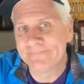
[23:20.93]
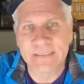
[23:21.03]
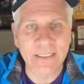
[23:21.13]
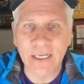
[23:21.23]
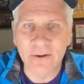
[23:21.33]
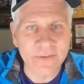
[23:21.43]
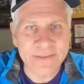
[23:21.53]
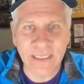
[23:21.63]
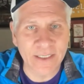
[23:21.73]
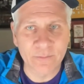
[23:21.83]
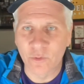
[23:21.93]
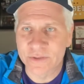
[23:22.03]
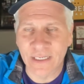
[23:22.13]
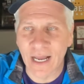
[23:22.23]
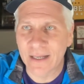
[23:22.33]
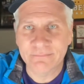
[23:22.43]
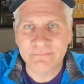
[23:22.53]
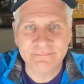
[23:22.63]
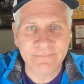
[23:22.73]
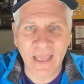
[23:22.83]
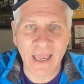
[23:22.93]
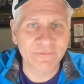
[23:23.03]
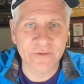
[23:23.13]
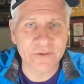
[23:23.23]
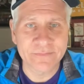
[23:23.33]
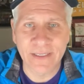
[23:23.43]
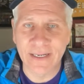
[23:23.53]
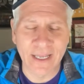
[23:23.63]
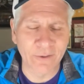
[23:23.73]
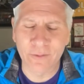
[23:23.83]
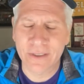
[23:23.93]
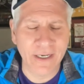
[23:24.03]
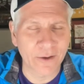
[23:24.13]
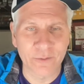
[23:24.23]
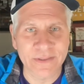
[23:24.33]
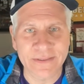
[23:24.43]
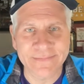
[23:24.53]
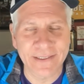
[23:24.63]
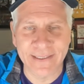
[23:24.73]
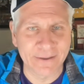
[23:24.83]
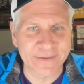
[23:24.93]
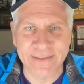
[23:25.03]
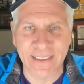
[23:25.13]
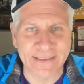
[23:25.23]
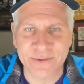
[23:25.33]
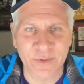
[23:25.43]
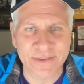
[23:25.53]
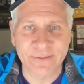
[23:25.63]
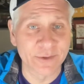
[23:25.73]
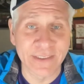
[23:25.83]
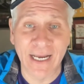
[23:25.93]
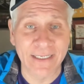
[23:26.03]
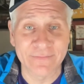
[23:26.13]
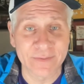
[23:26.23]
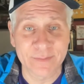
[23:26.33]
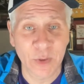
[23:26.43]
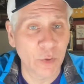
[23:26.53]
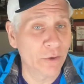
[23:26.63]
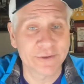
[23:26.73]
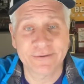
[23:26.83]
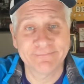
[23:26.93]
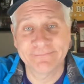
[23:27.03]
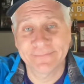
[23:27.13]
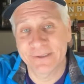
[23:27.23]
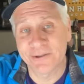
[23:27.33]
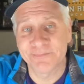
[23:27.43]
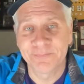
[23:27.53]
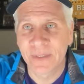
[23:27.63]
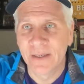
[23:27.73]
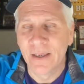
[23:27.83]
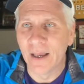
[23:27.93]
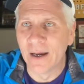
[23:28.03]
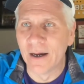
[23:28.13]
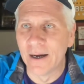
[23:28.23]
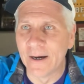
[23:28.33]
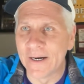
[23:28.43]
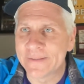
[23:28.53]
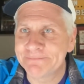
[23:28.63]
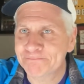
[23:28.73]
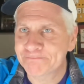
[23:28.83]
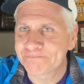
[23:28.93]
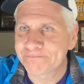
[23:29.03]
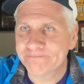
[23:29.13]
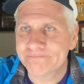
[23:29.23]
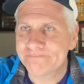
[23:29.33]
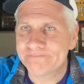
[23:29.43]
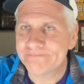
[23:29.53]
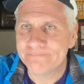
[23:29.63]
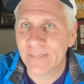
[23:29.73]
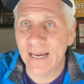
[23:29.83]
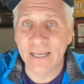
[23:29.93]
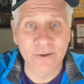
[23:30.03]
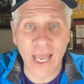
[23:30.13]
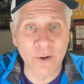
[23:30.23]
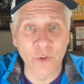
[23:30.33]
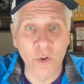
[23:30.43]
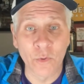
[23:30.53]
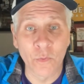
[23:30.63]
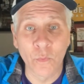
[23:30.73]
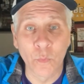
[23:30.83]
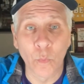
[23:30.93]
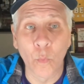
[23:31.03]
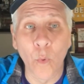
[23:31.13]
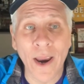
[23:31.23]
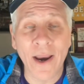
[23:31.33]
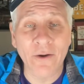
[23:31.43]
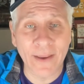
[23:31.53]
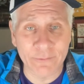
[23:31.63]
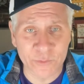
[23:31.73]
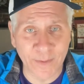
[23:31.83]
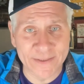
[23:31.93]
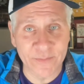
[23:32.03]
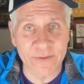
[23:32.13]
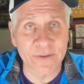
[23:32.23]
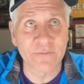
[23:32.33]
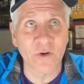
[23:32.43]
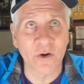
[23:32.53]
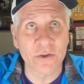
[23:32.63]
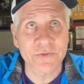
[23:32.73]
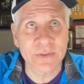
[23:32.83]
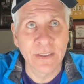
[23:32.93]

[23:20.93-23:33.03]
the stadium was not half full. And I don't care what the announced attendance was. It was not even close. So I don't know where that responsibility falls.